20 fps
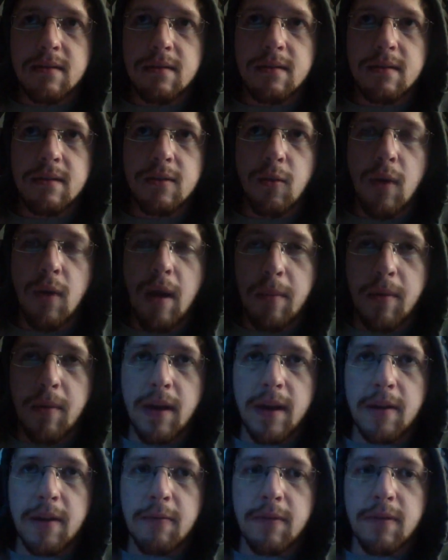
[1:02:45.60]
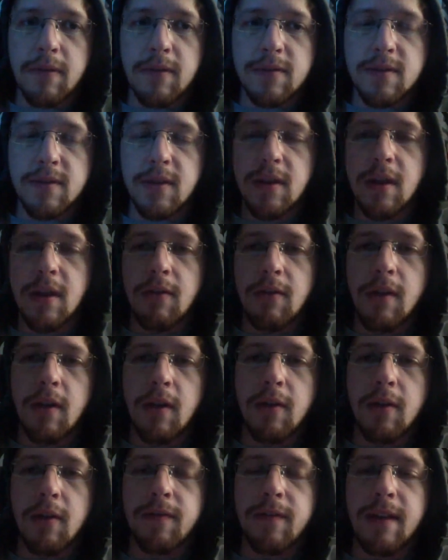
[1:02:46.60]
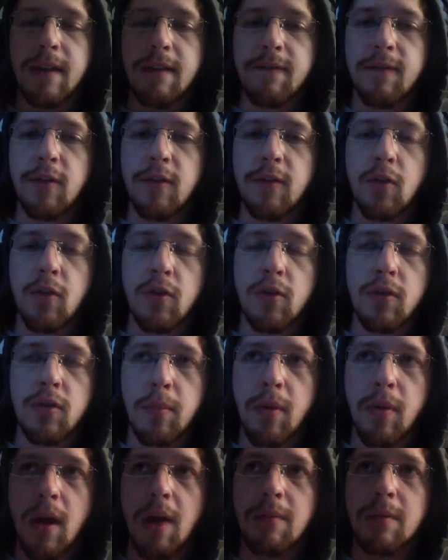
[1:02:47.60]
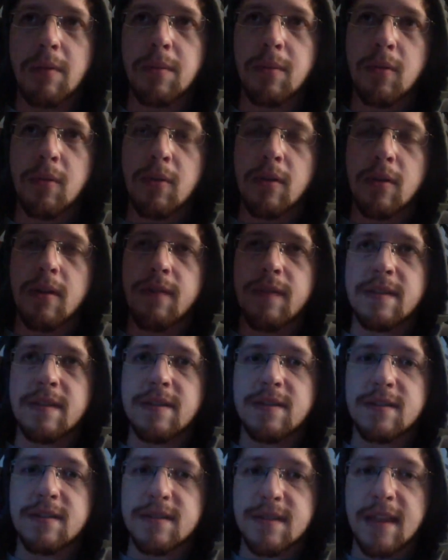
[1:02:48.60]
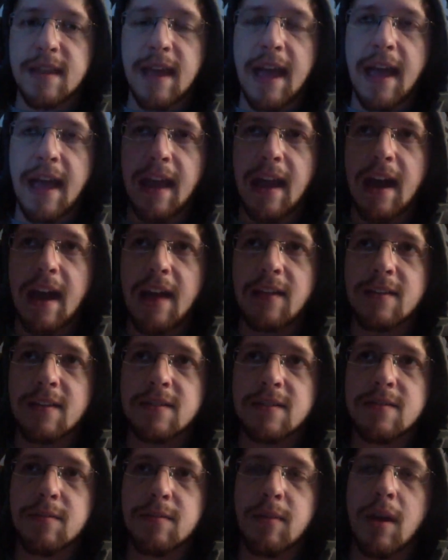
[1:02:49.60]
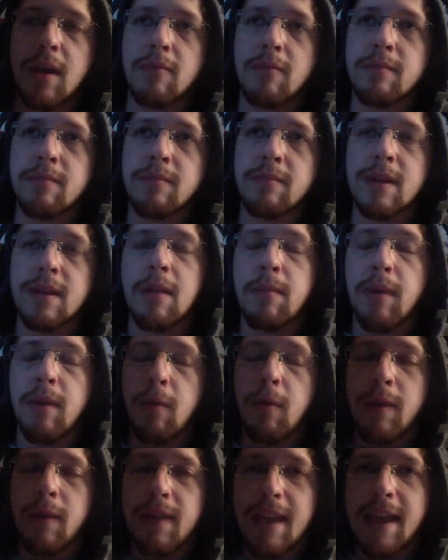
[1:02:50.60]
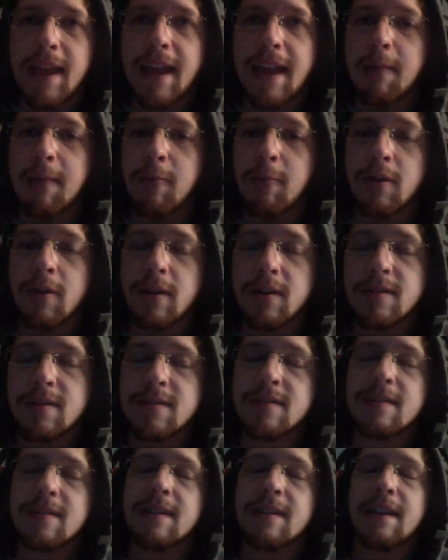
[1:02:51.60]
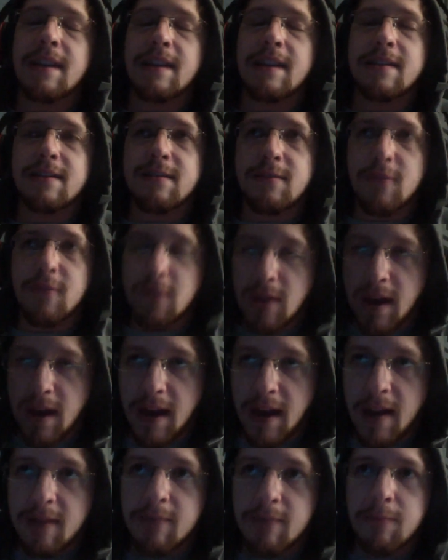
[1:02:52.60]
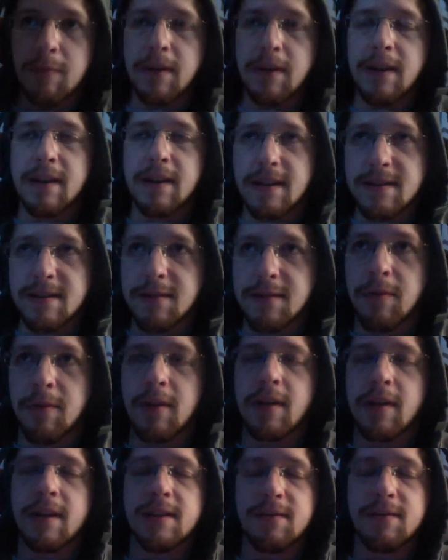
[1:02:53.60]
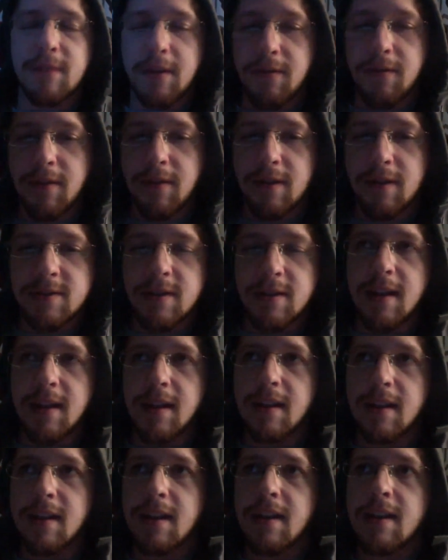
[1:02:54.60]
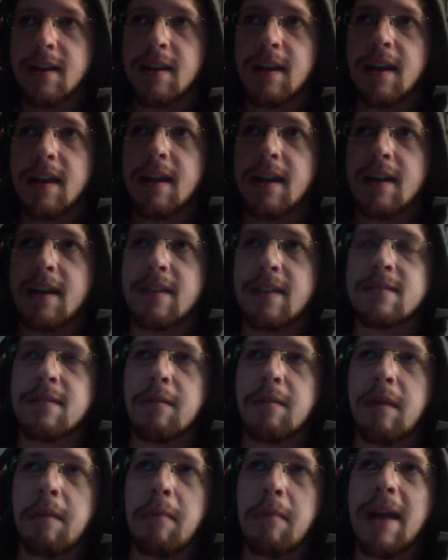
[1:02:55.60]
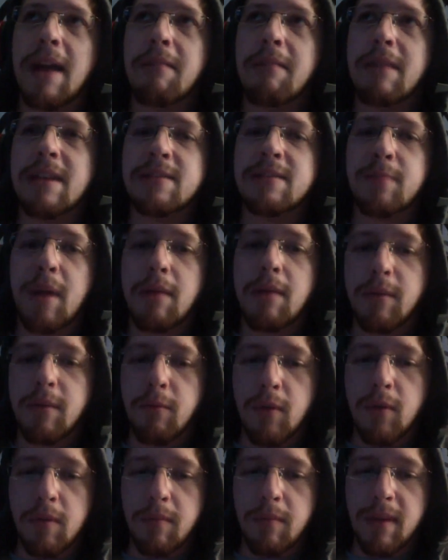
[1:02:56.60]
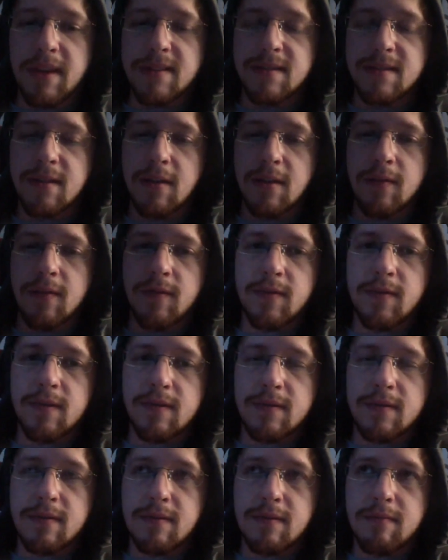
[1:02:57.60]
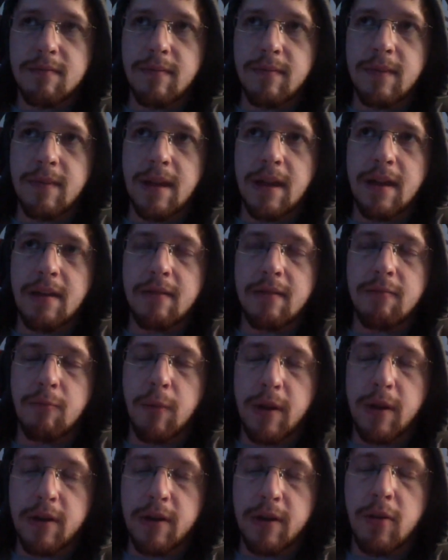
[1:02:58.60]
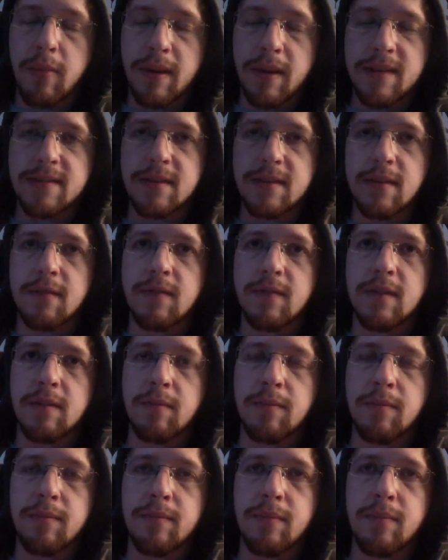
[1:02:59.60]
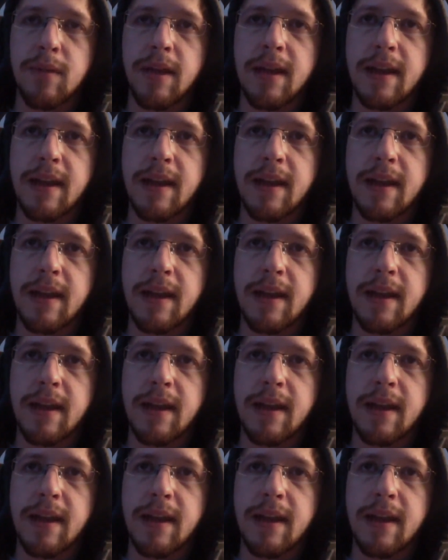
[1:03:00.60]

cooperating with you. So you don't know if you're the problem or if it's just the AI that's the problem. But when that game works, it's great. When it doesn't work, it's very frustrating. So it's probably one best served where you're best served to play it